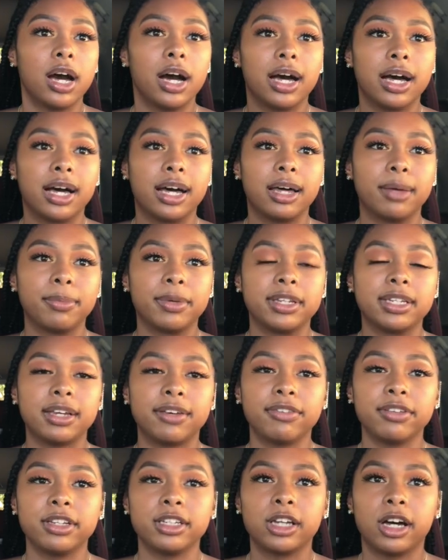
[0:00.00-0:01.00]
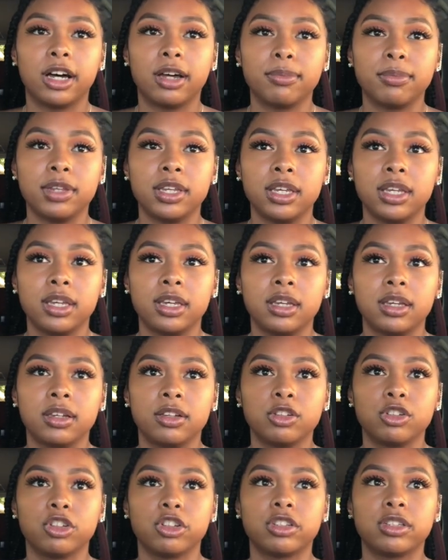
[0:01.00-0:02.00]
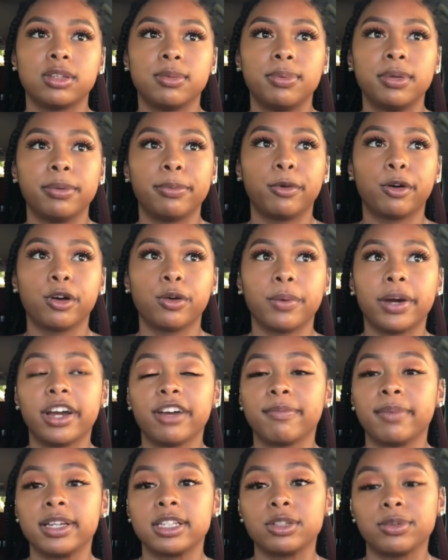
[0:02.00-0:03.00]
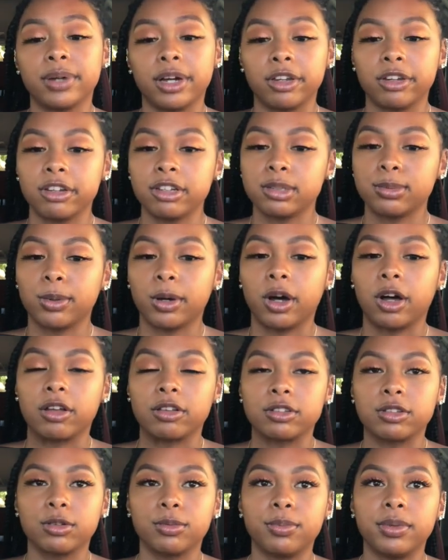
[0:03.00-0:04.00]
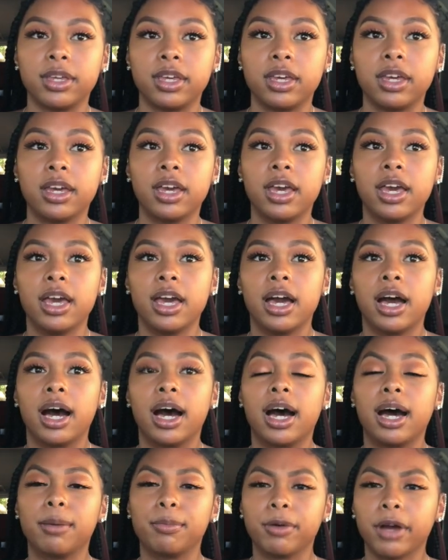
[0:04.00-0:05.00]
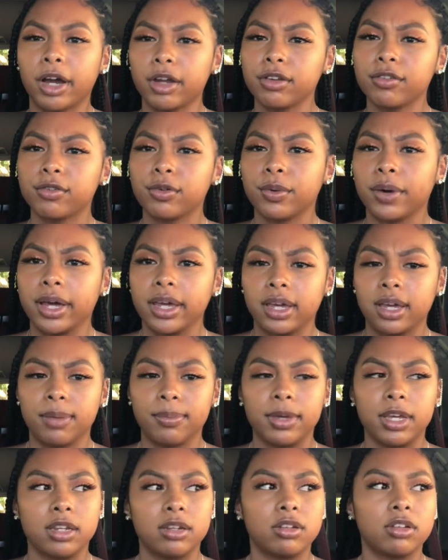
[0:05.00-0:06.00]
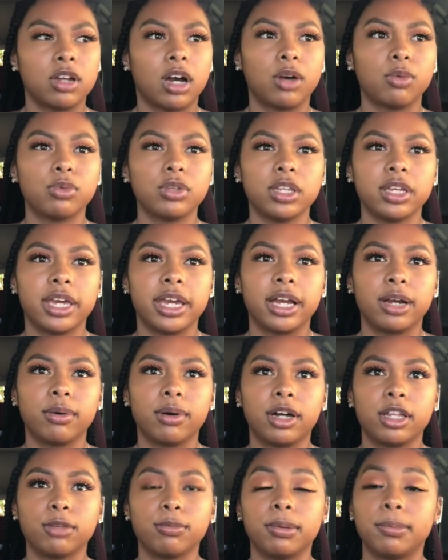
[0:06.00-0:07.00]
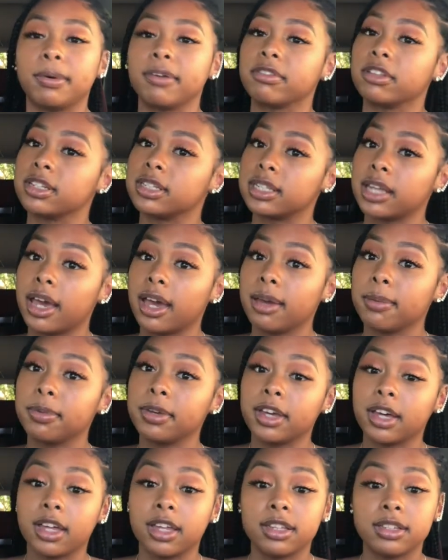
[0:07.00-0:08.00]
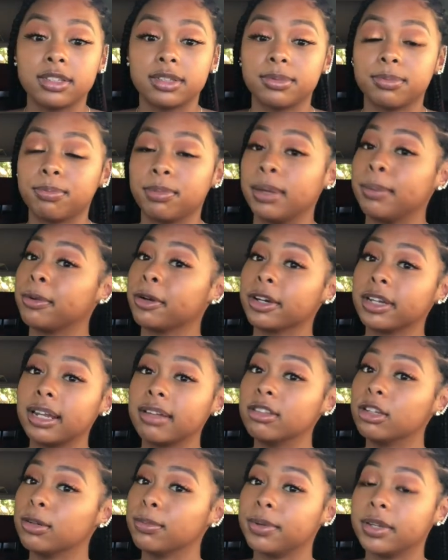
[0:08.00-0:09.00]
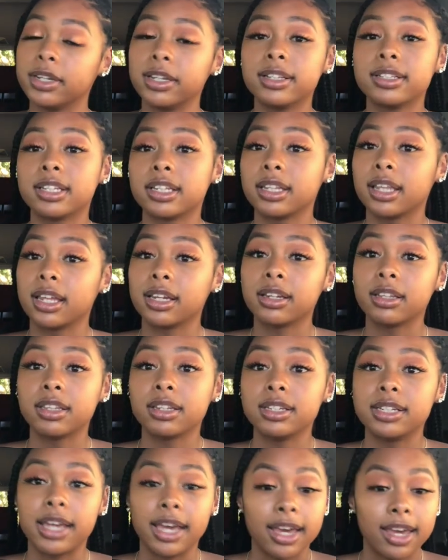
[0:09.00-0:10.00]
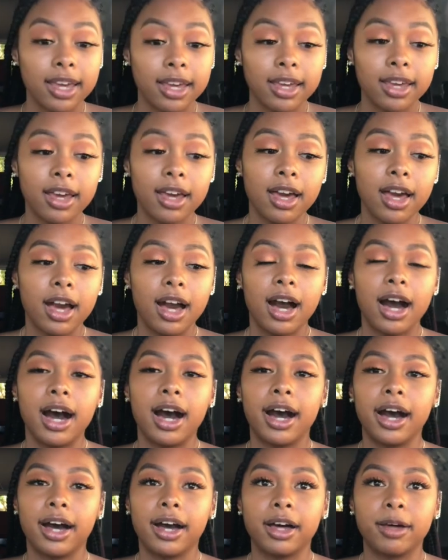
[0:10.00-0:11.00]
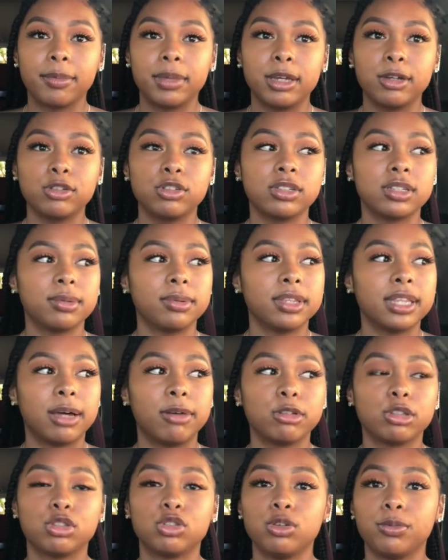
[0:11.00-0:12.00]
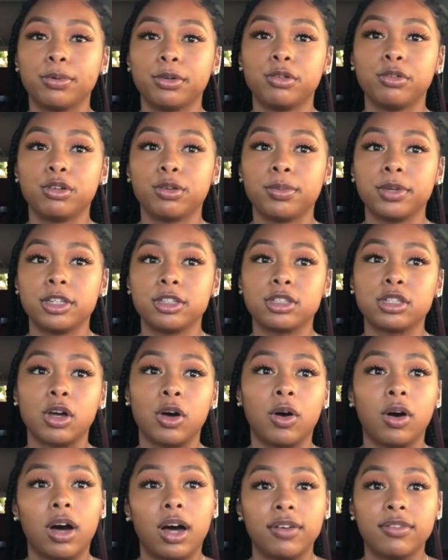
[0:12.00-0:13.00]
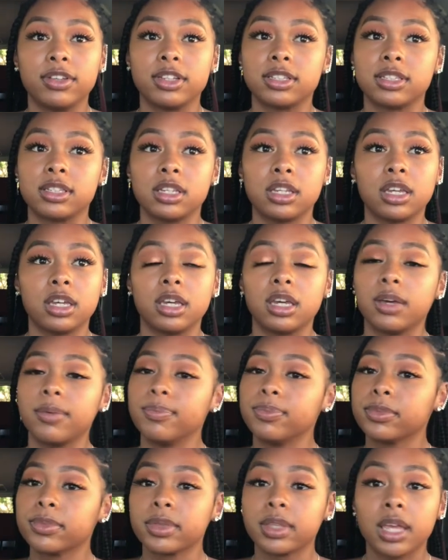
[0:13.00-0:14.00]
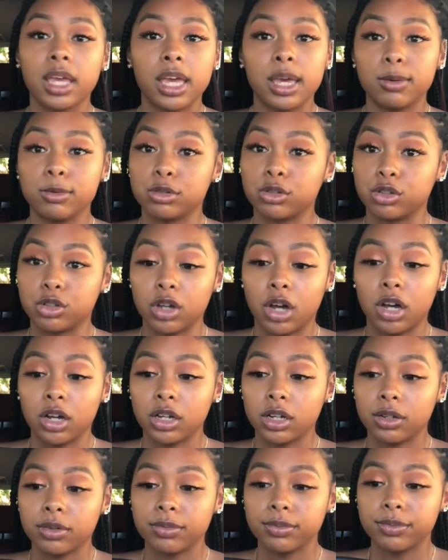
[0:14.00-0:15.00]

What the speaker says: it definitely taught me just to be more aware of my surroundings, but also be proud of who I am and not really care what other people have to say, because people are gonna have their opinions at the end of the day. It was just something that was super new to me, so obviously it was a shock.